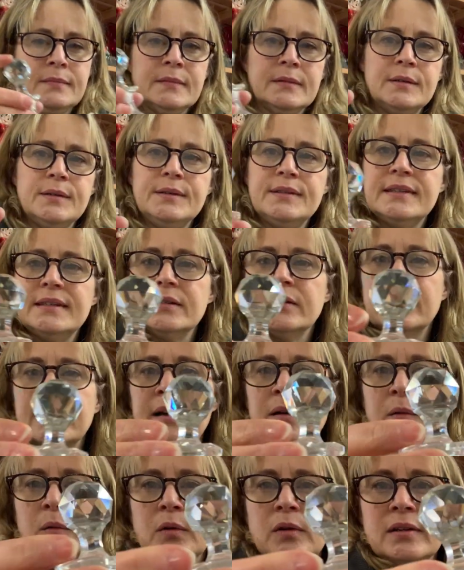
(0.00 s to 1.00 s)
you see on
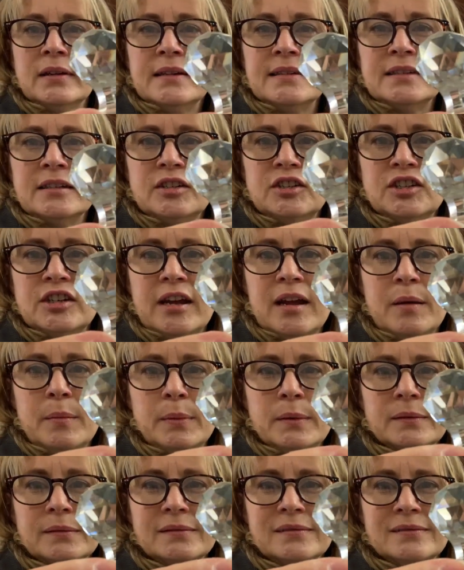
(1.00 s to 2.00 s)
that one there's a chip
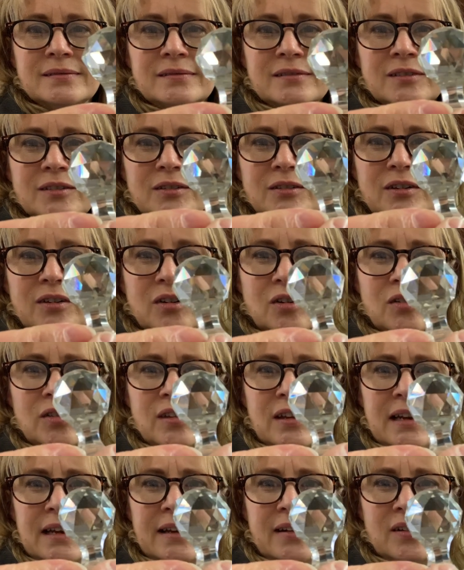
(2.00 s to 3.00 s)
on
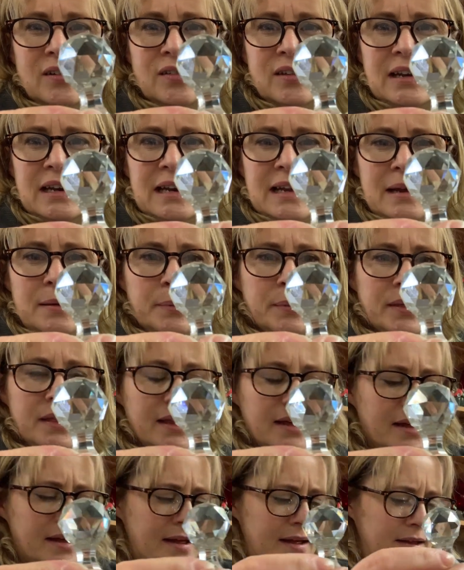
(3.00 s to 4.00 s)
the on the lip
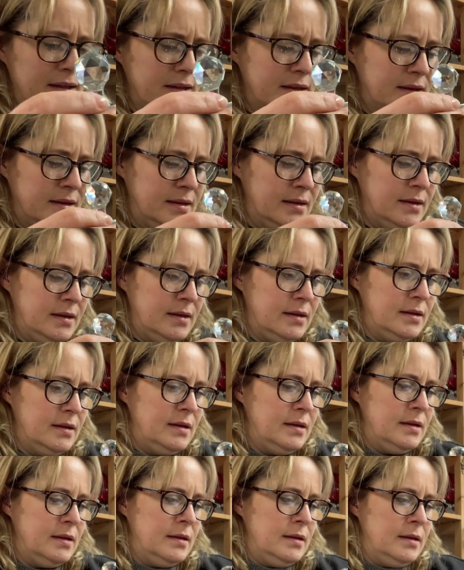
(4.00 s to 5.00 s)
there
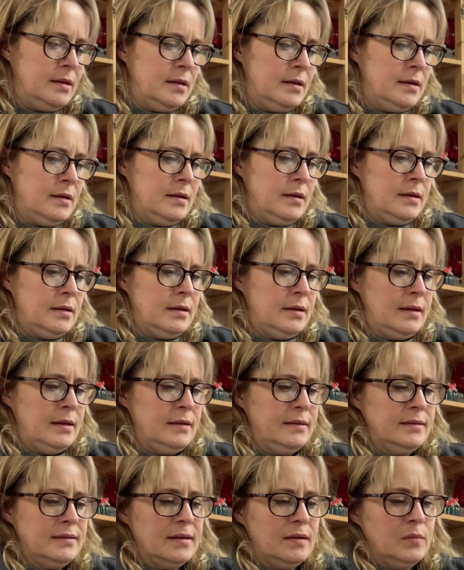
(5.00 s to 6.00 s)

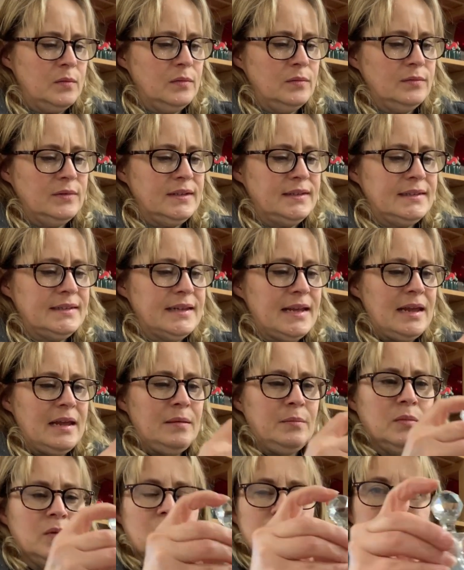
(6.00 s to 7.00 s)
and that the
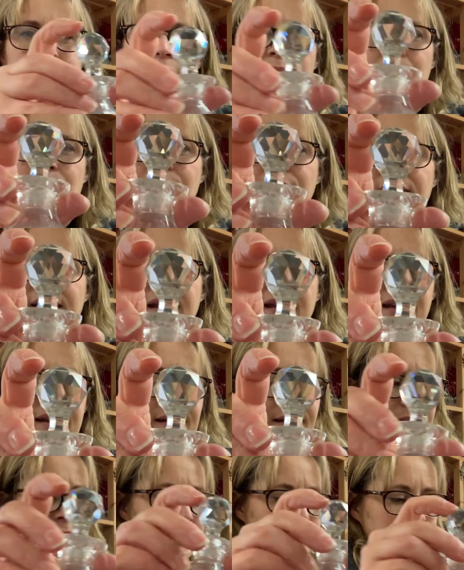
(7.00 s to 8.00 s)
same on that one
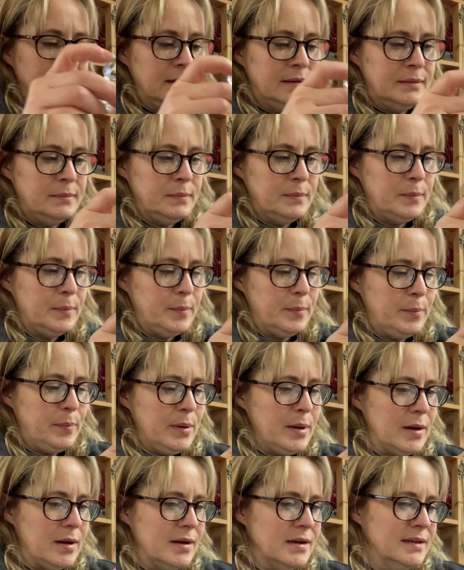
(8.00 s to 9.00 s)
there
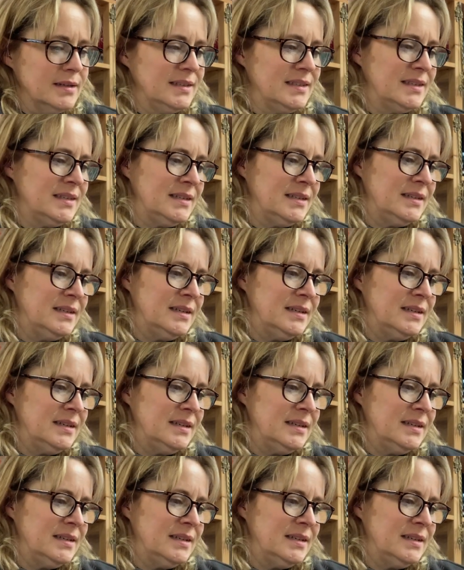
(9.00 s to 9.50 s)
but